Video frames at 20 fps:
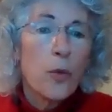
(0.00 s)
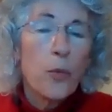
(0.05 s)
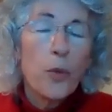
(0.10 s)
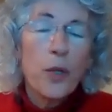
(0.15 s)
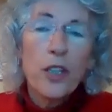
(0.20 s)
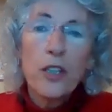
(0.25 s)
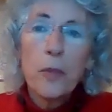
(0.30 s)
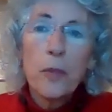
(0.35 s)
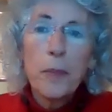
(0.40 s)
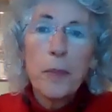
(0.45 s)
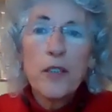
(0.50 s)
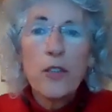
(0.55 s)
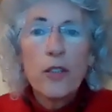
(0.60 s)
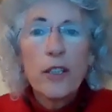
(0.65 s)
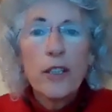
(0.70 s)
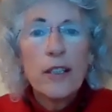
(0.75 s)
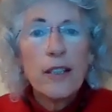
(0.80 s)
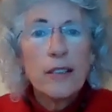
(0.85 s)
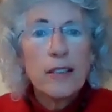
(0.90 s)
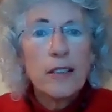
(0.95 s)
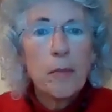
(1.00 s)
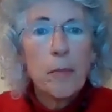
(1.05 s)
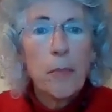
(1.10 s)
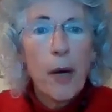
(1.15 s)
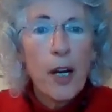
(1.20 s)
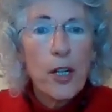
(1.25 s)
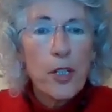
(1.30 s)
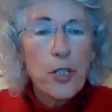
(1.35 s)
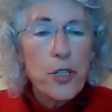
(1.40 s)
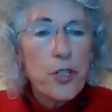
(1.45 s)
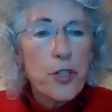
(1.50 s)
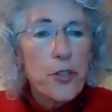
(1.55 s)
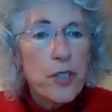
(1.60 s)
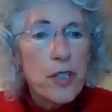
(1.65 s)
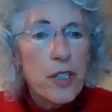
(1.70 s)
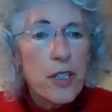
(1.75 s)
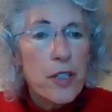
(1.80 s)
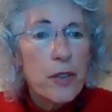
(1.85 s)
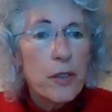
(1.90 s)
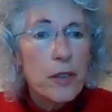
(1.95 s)
So we're going to be looking at some
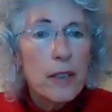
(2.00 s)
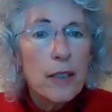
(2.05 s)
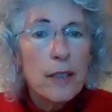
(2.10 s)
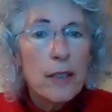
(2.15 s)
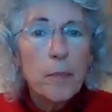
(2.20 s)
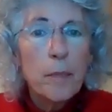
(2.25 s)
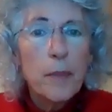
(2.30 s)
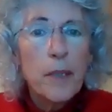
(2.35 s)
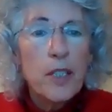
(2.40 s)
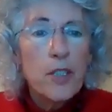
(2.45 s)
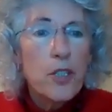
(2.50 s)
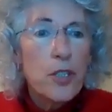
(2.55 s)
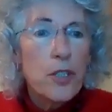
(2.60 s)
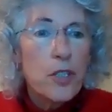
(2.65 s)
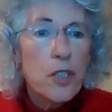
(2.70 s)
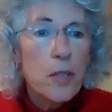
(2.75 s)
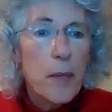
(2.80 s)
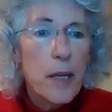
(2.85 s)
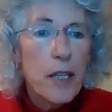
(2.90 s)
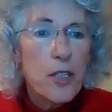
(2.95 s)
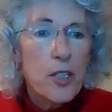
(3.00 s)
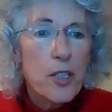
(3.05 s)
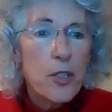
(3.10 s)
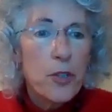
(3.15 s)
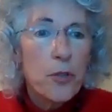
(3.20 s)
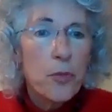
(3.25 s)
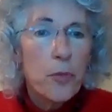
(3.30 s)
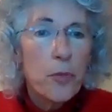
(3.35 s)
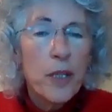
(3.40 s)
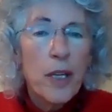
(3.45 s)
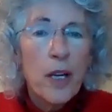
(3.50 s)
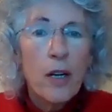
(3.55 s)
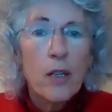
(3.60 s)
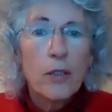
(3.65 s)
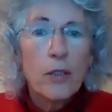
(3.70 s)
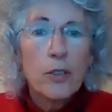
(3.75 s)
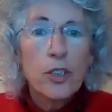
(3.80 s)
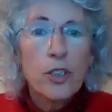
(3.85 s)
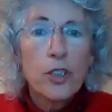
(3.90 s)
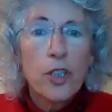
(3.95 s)
postures here a little bit just to make sure we
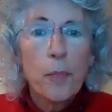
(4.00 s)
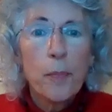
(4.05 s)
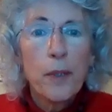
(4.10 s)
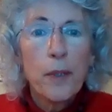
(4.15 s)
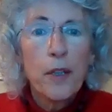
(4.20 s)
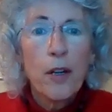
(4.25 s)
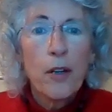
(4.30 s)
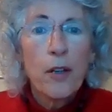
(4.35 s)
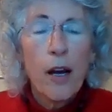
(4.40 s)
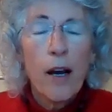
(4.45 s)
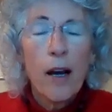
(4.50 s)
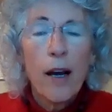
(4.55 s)
all sharpen our